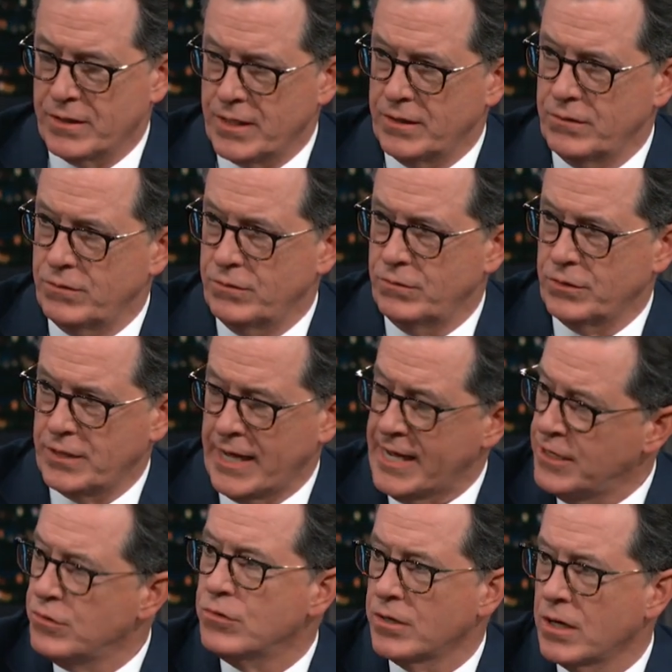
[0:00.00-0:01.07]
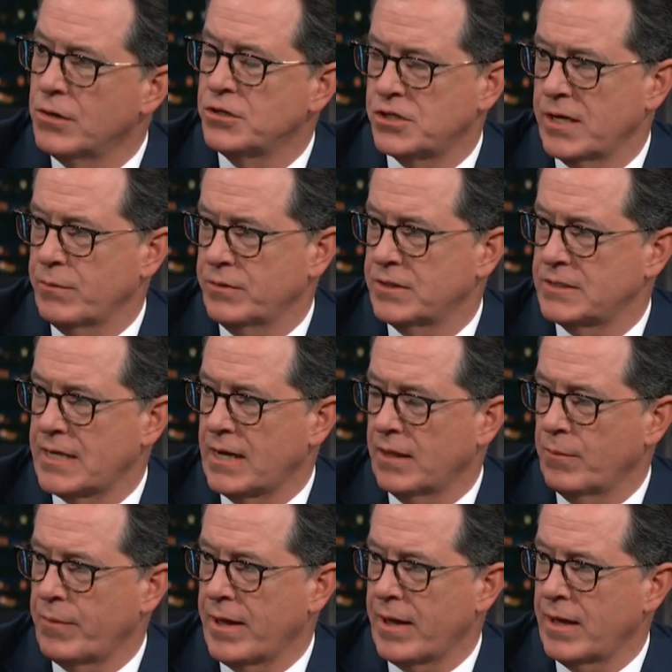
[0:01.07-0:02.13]
Can you can you negotiate with the
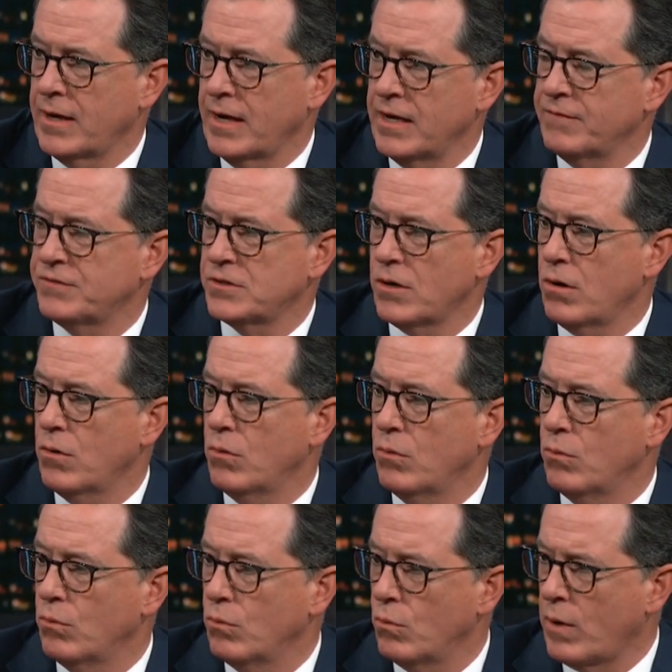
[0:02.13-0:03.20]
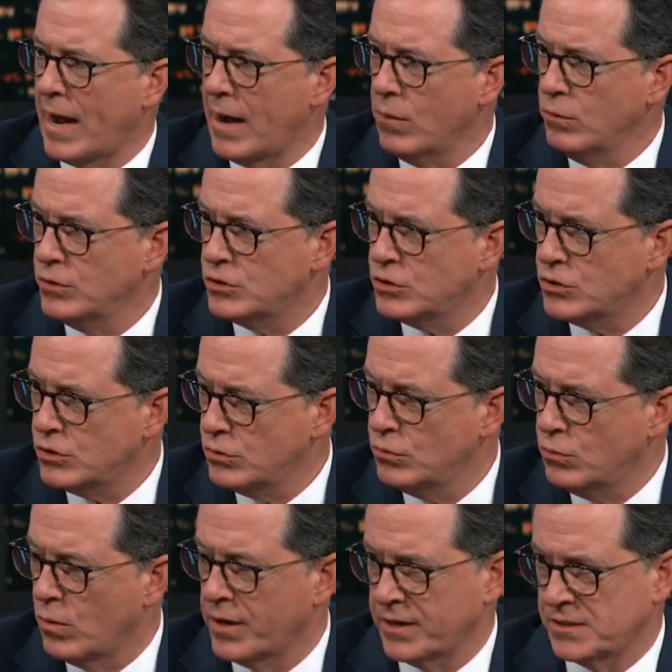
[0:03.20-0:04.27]
Taliban? And if so, how would you
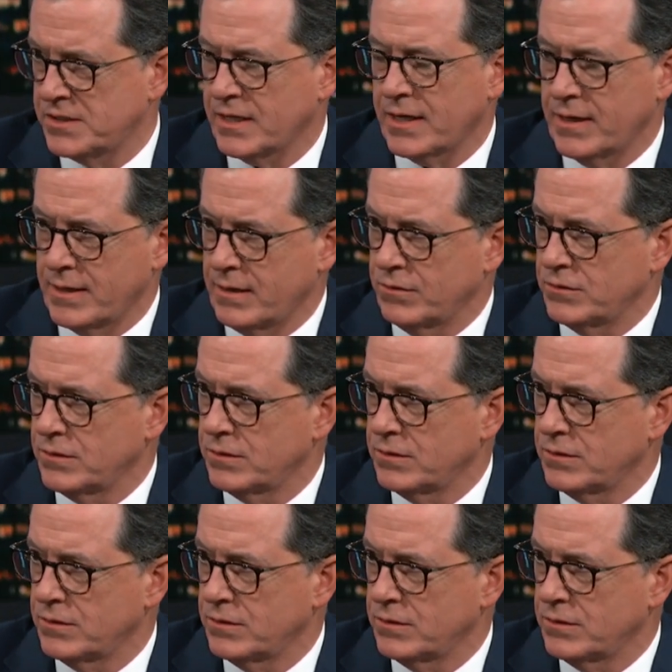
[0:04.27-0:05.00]
want us to get out?